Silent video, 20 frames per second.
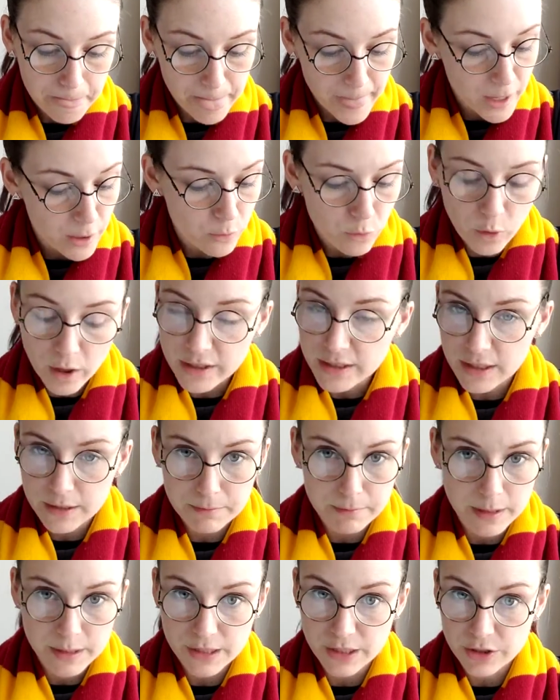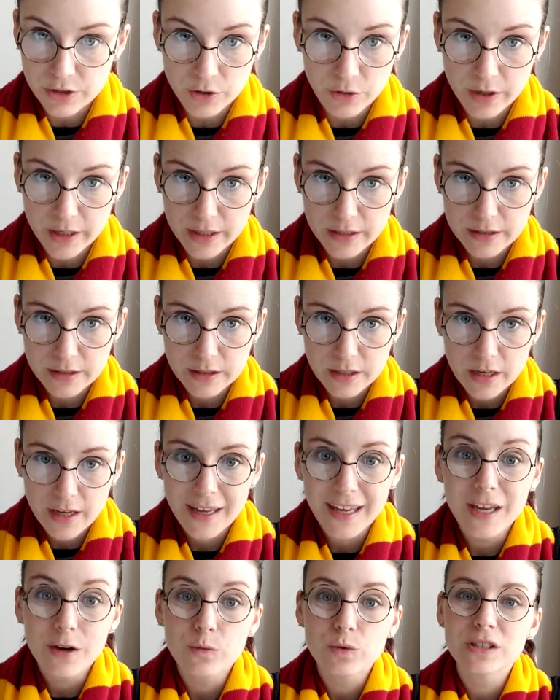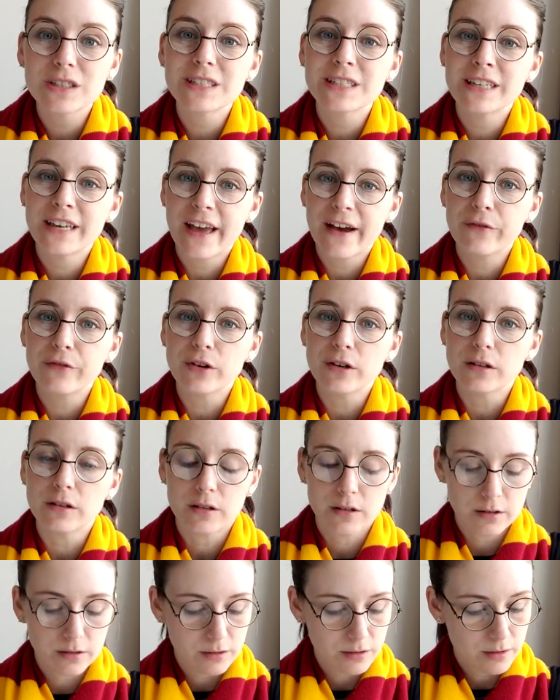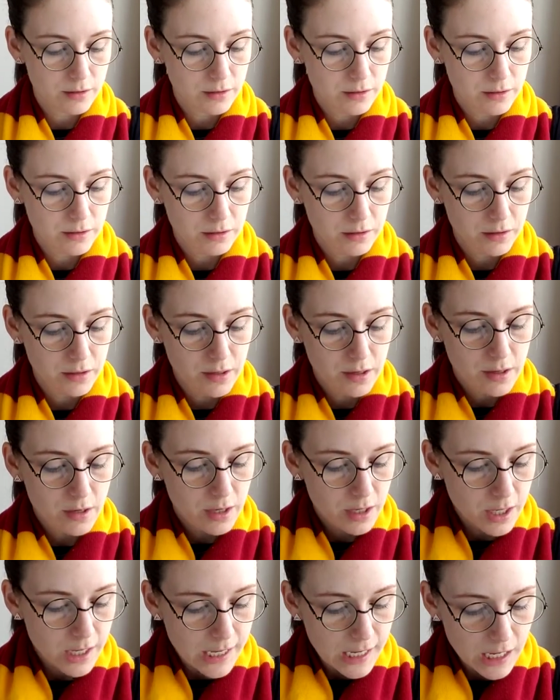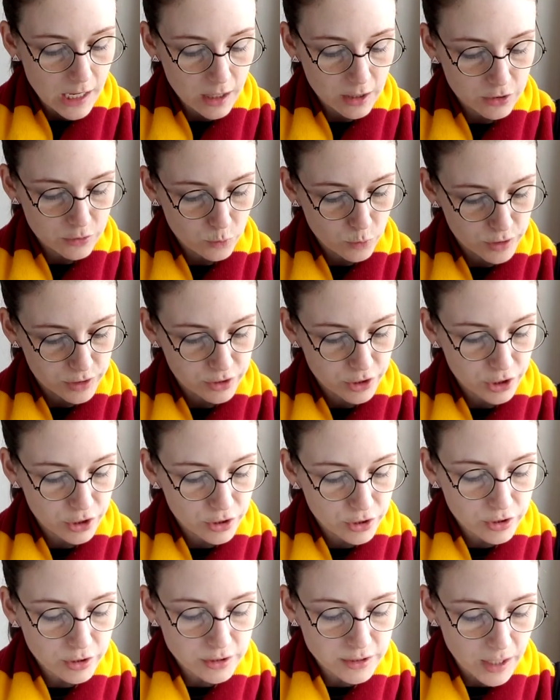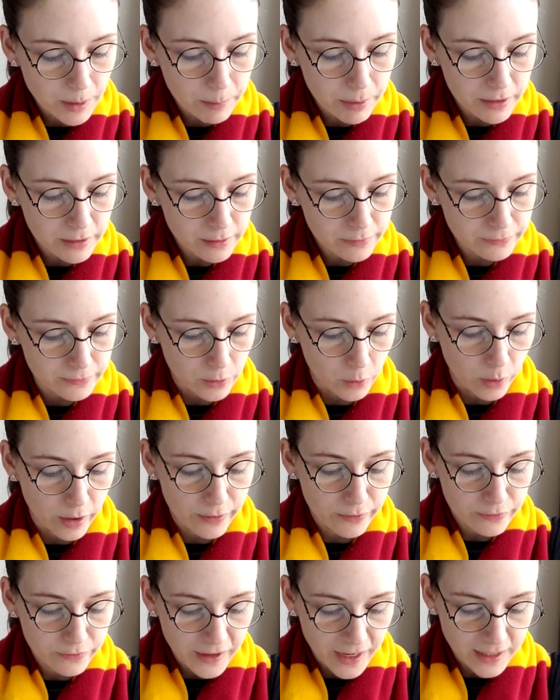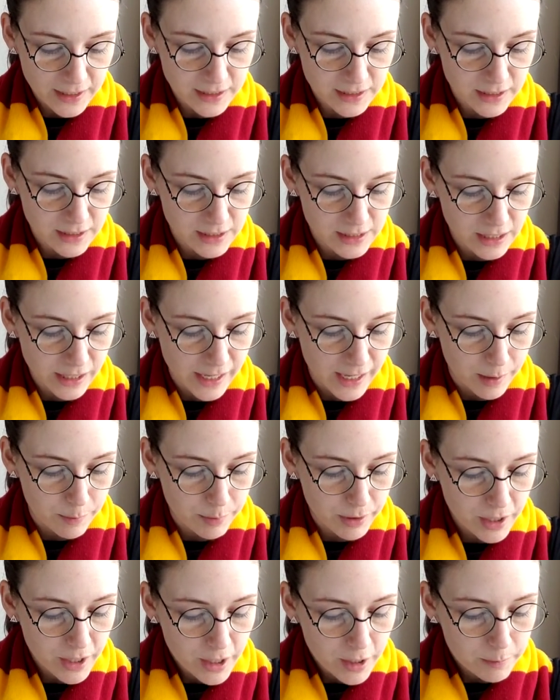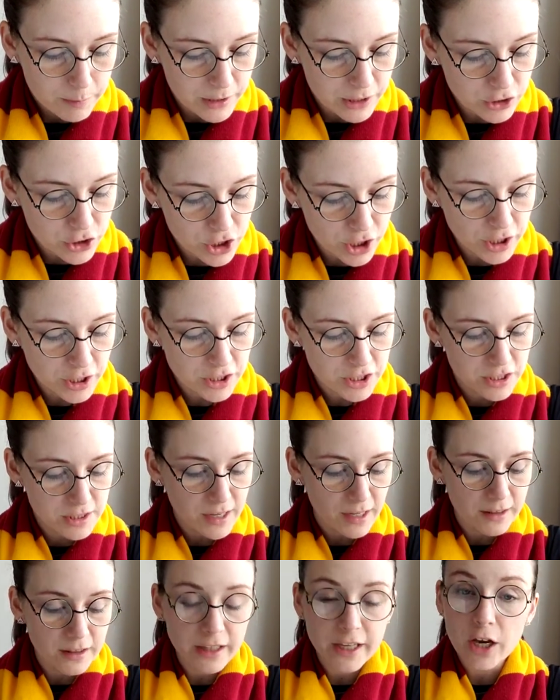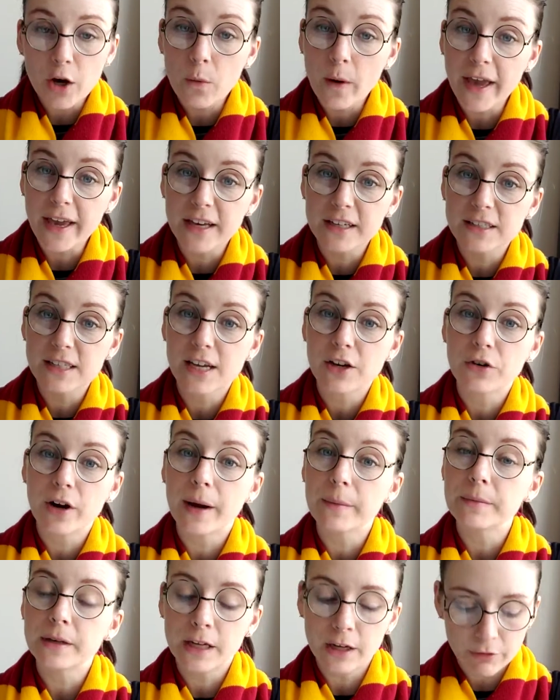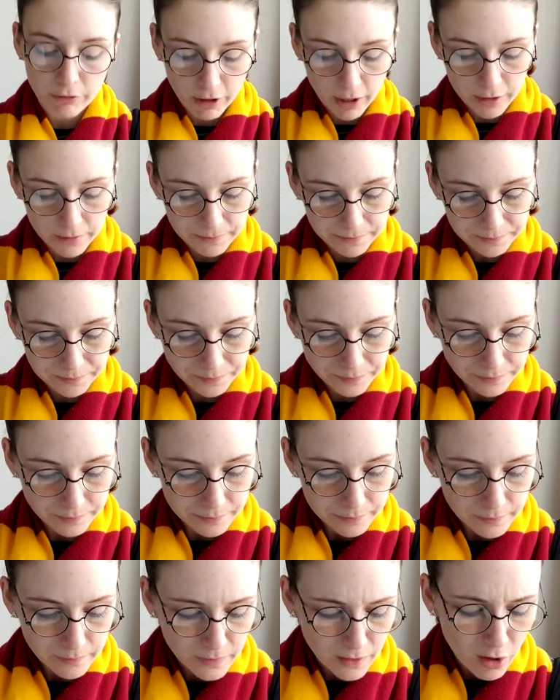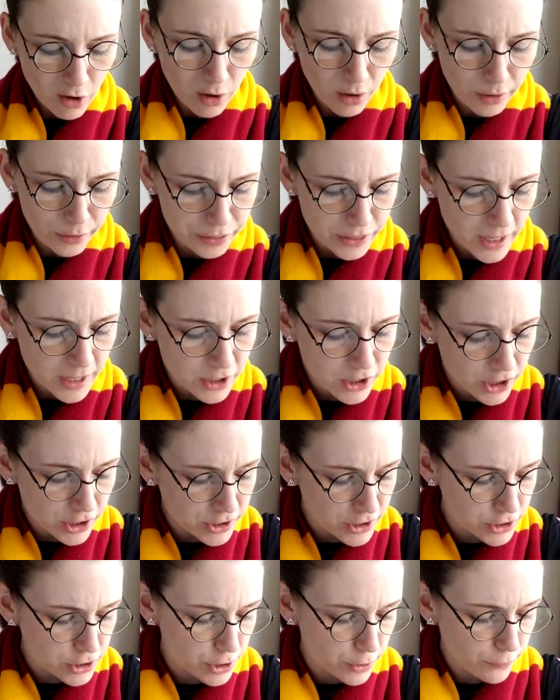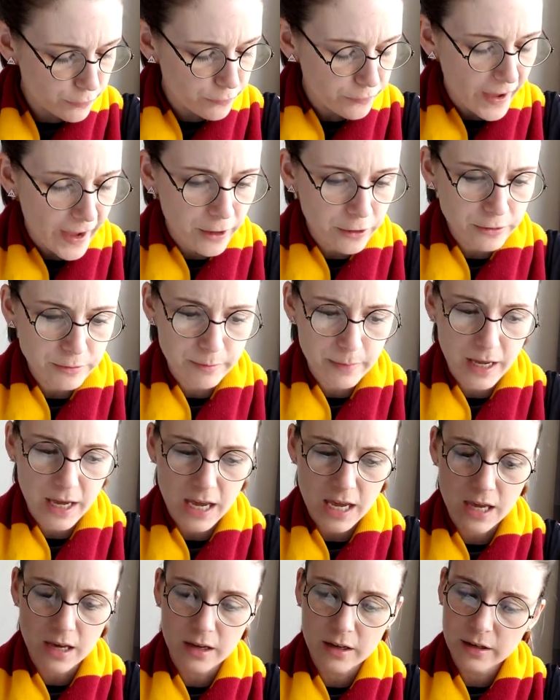It wasn't Mrs. Norris. It was Neville. He was curled up on the floor, fast asleep, but jerked suddenly awake as they crept nearer. "Oh, thank goodness you found me.